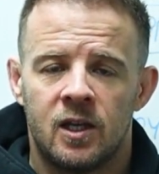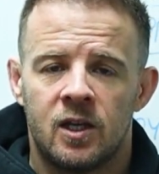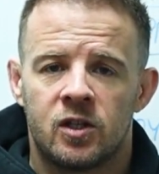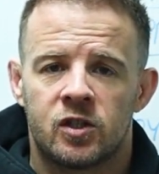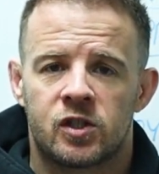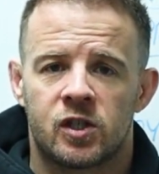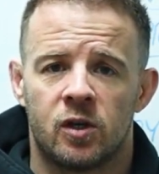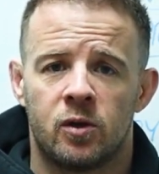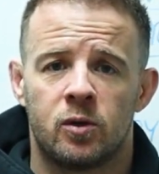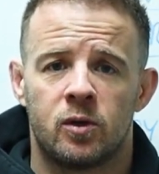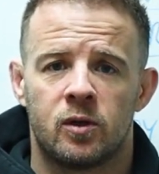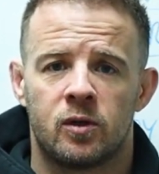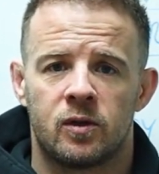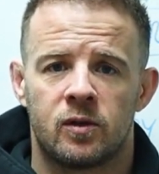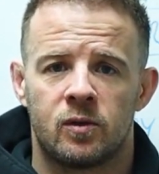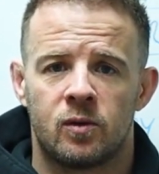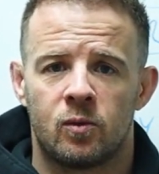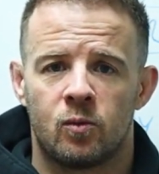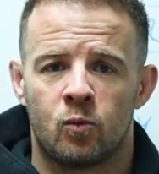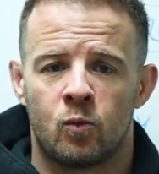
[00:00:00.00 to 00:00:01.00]
So
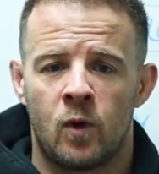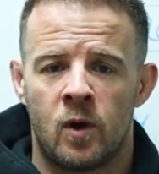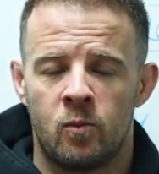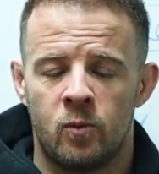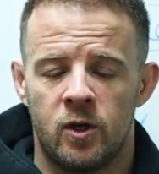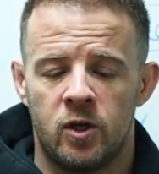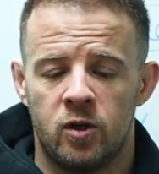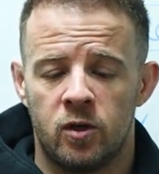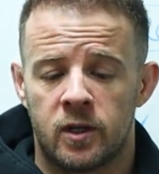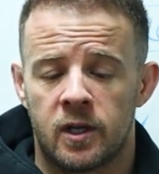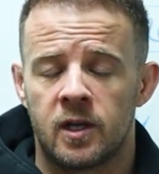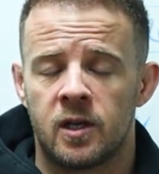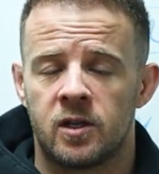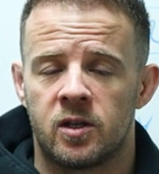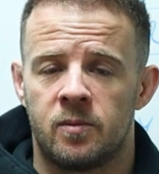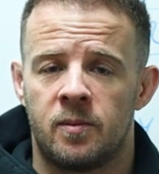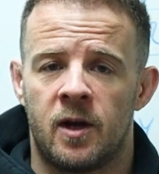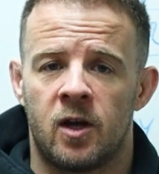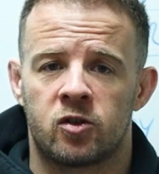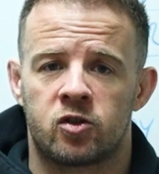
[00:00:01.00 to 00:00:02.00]
when we're looking at
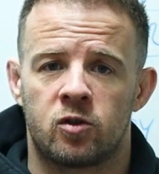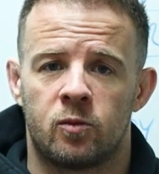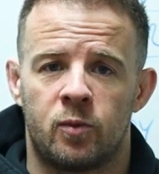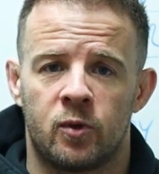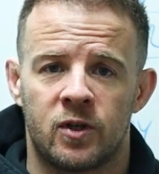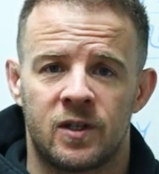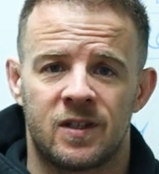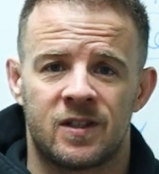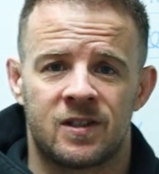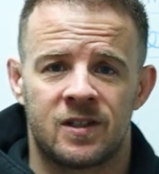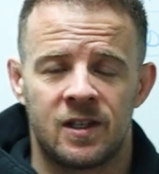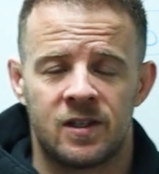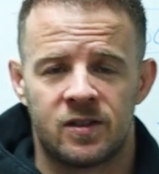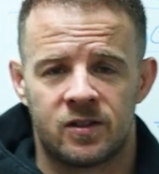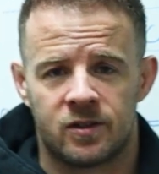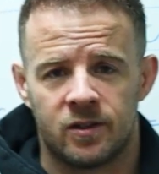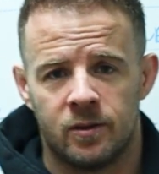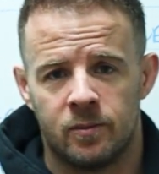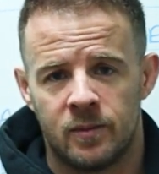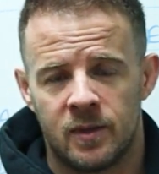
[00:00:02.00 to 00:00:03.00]
the MartialBody
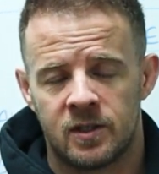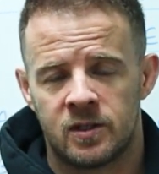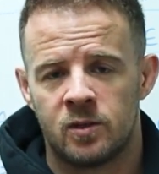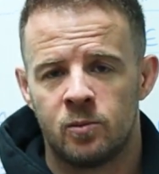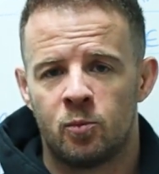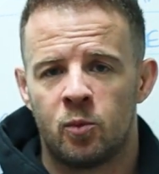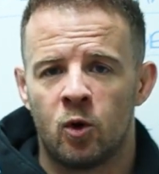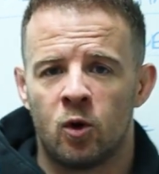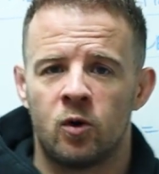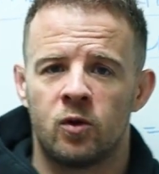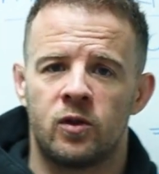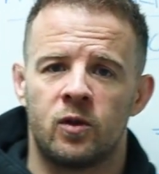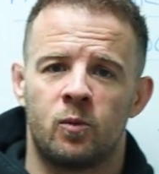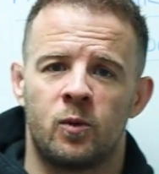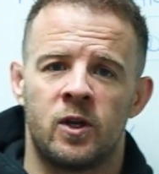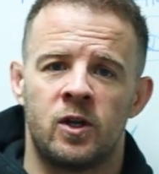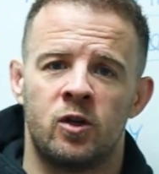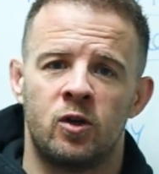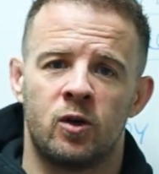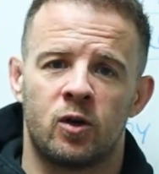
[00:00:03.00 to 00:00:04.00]
system, it's important that
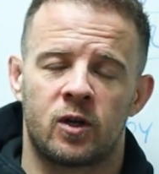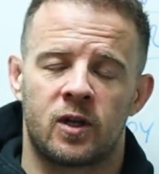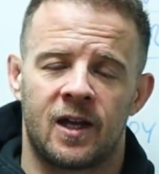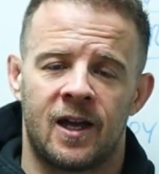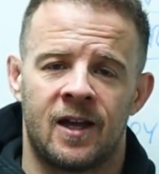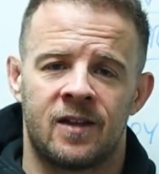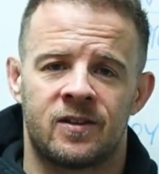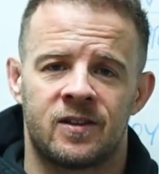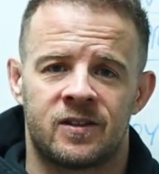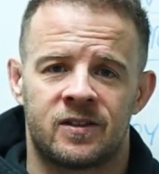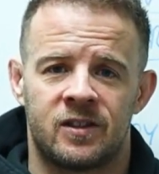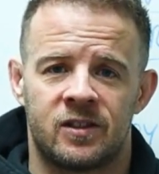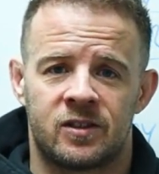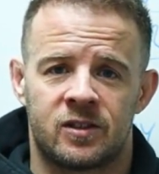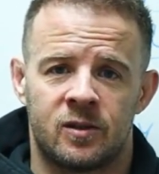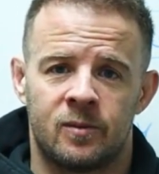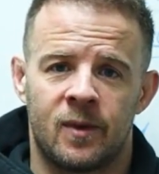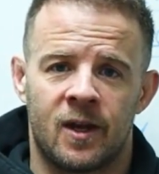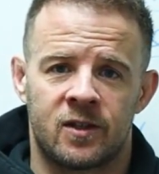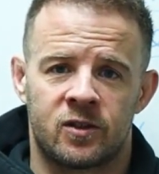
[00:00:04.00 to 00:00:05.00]
we look at the
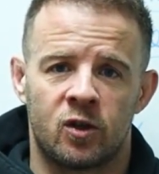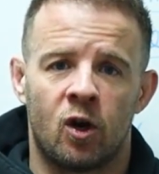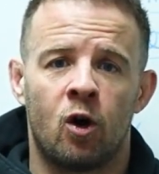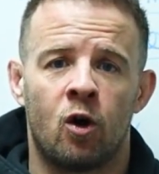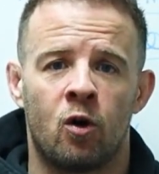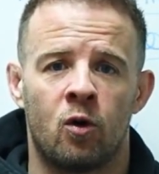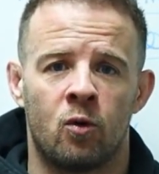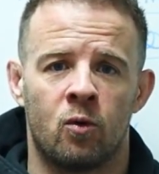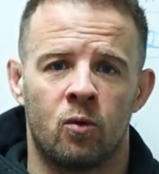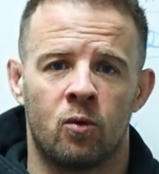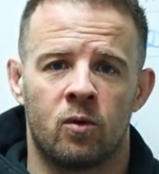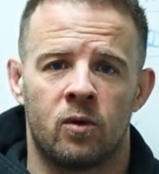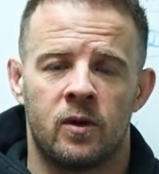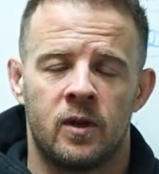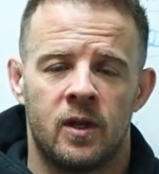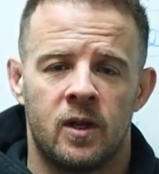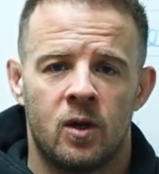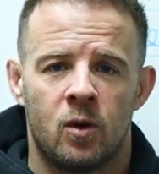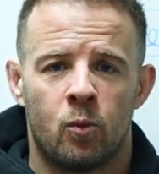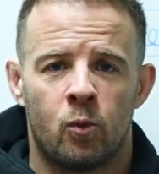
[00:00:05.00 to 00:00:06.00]
system as a whole.
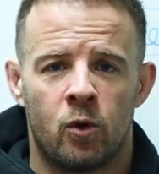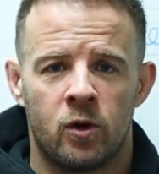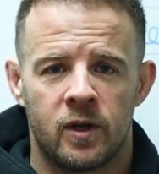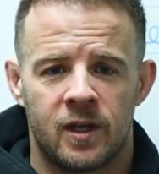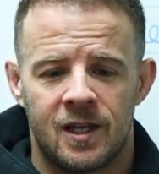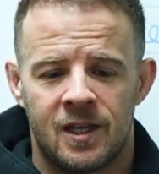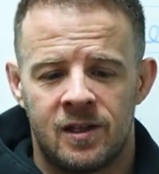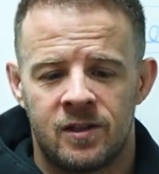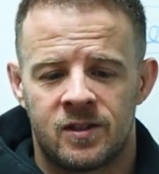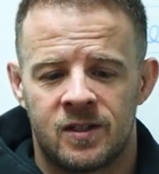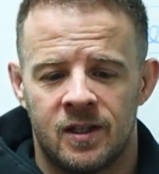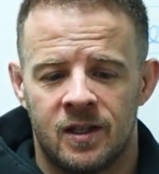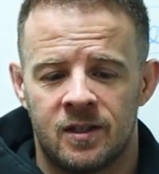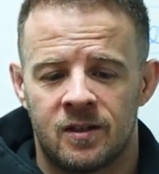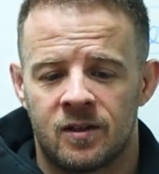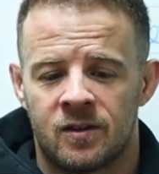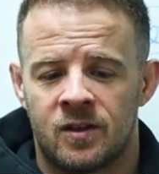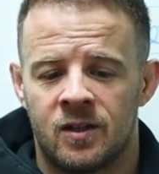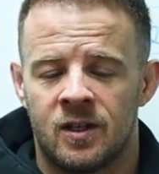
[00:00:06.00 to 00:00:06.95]
What is it